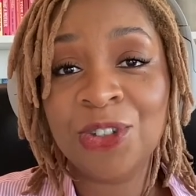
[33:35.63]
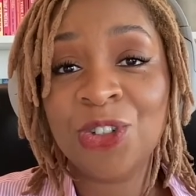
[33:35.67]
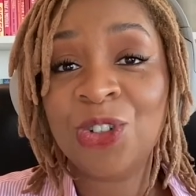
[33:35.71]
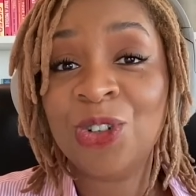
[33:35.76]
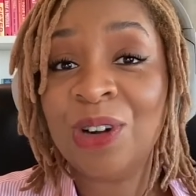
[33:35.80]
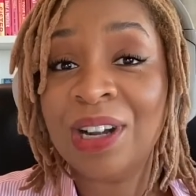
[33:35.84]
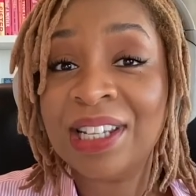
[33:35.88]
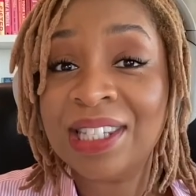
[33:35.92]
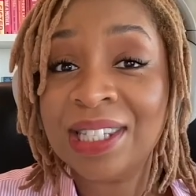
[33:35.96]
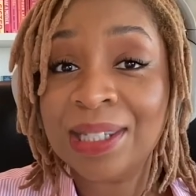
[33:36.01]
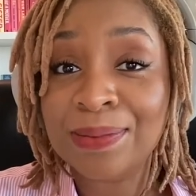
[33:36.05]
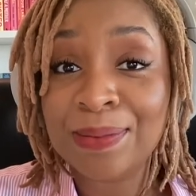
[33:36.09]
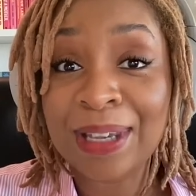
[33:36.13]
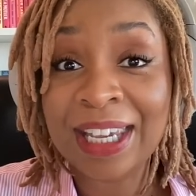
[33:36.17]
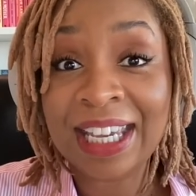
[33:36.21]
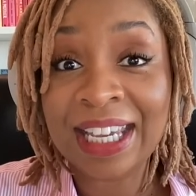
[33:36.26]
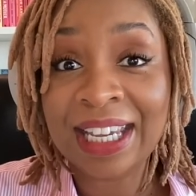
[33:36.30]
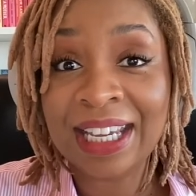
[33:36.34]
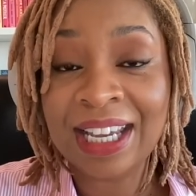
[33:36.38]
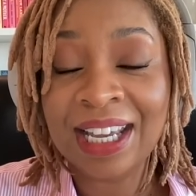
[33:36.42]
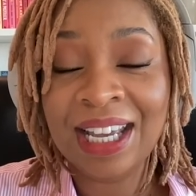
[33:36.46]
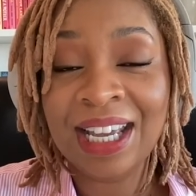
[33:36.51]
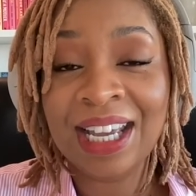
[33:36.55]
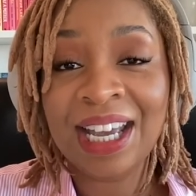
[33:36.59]
Trust
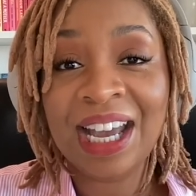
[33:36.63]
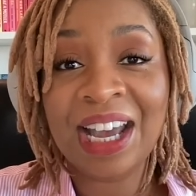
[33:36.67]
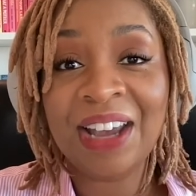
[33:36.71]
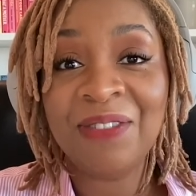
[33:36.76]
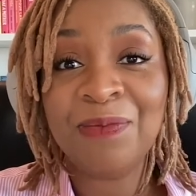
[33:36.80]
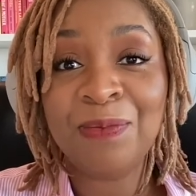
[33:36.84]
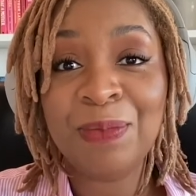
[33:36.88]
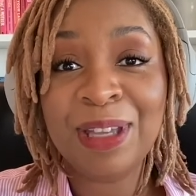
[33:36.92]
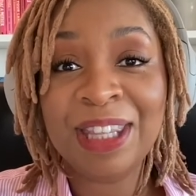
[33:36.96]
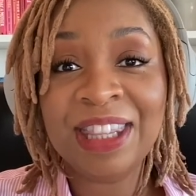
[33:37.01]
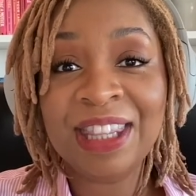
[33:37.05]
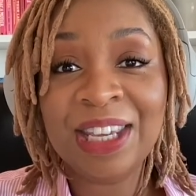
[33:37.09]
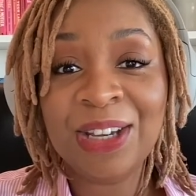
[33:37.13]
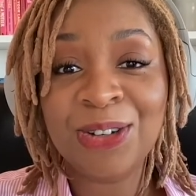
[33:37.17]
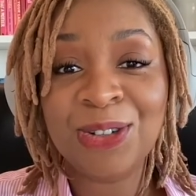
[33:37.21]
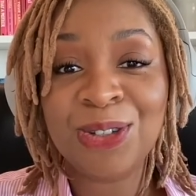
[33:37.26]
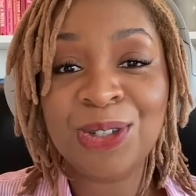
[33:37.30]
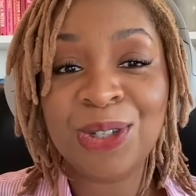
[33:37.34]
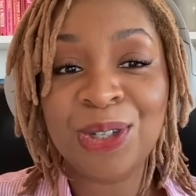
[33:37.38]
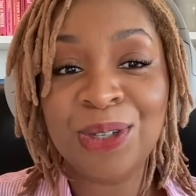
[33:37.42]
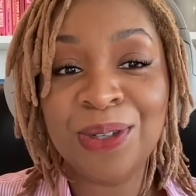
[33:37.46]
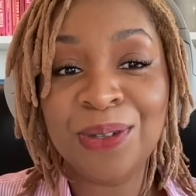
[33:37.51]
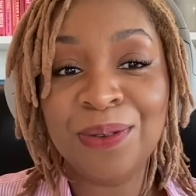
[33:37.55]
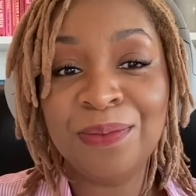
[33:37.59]
me, I've been there
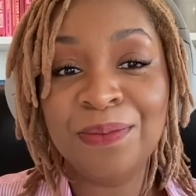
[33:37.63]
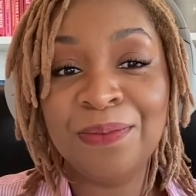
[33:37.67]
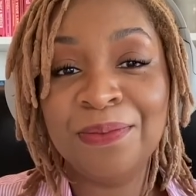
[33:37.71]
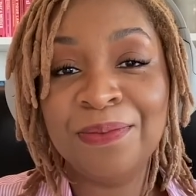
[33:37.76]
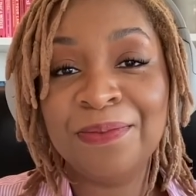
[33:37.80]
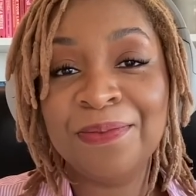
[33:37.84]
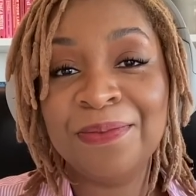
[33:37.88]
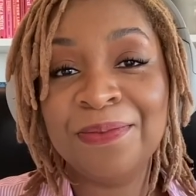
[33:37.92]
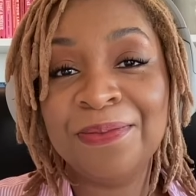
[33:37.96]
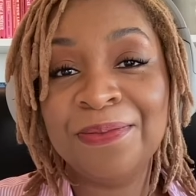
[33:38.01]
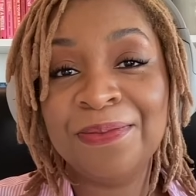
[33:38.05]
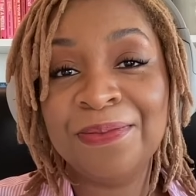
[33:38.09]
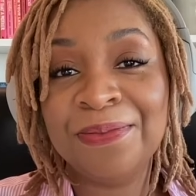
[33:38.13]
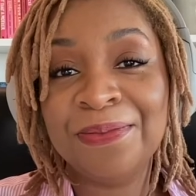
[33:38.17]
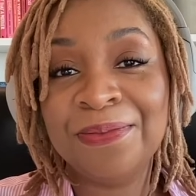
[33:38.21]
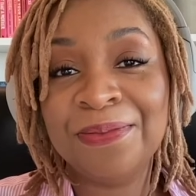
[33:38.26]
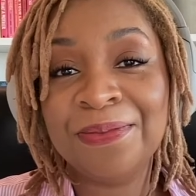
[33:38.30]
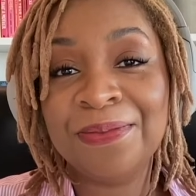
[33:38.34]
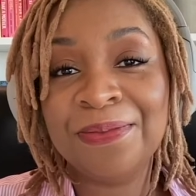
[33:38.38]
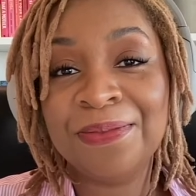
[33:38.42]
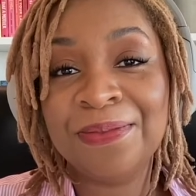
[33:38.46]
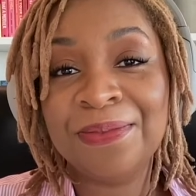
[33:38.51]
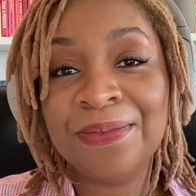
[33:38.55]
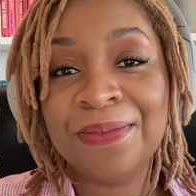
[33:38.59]
too.
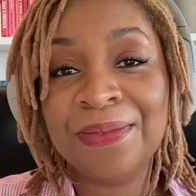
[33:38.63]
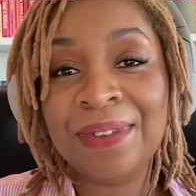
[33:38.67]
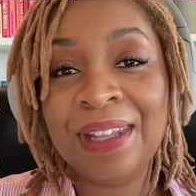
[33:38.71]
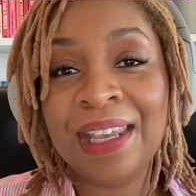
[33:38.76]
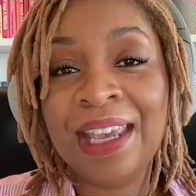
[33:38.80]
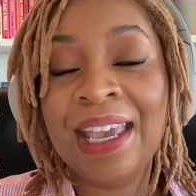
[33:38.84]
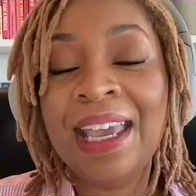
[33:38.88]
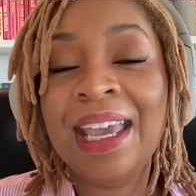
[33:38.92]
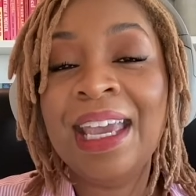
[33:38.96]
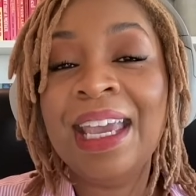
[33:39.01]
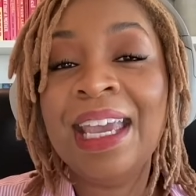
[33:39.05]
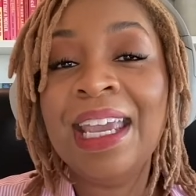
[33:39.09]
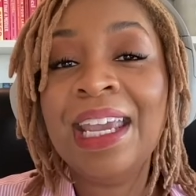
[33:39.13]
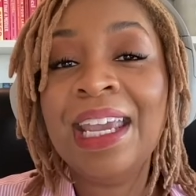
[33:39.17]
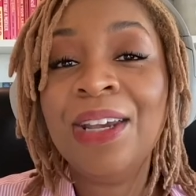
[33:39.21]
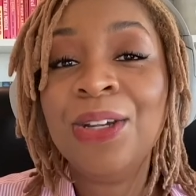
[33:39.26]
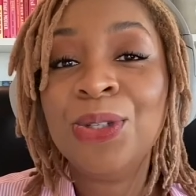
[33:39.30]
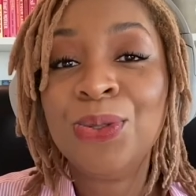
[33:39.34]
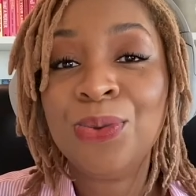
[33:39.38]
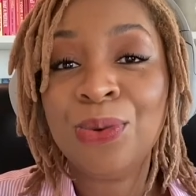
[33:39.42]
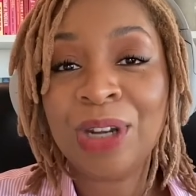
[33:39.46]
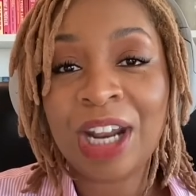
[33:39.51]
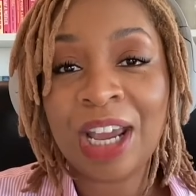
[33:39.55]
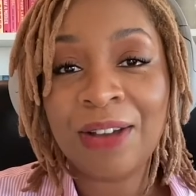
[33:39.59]

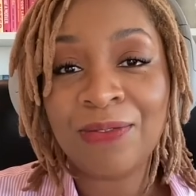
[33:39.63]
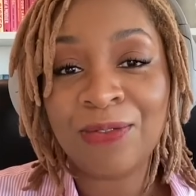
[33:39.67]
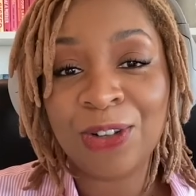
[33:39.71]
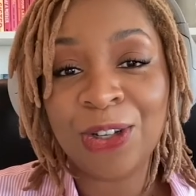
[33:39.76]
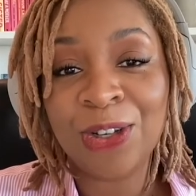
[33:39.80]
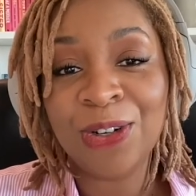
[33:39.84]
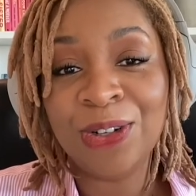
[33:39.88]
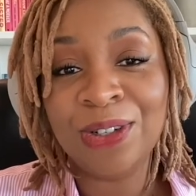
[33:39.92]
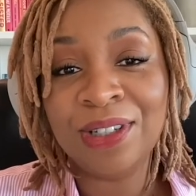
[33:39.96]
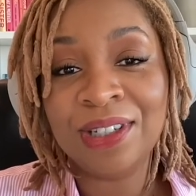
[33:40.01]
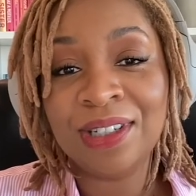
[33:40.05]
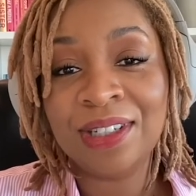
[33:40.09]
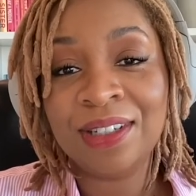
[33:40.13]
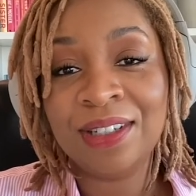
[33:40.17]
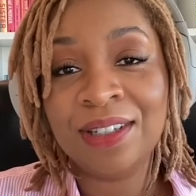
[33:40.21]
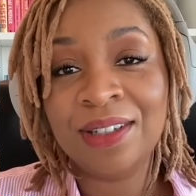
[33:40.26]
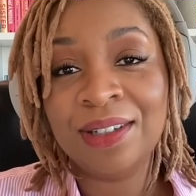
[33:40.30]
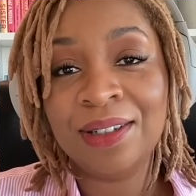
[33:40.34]
Here's what I've learned.